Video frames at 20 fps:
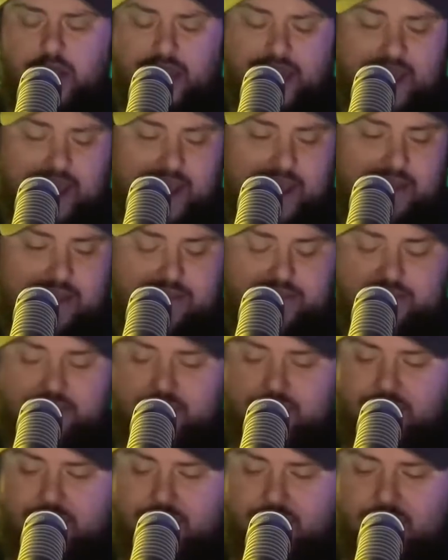And
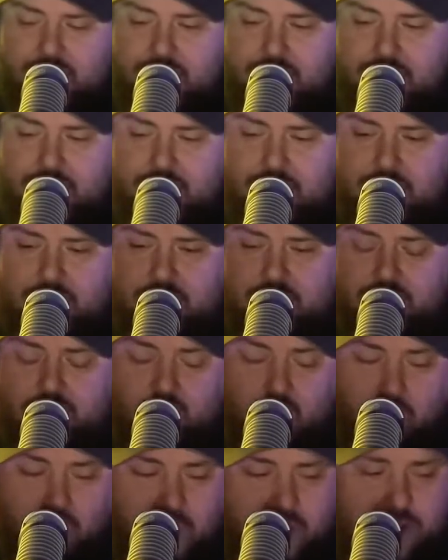
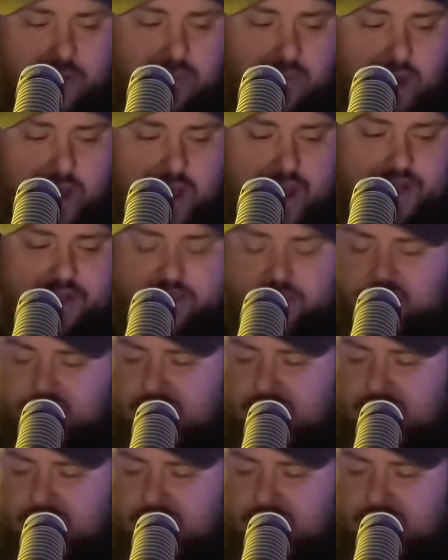the one way to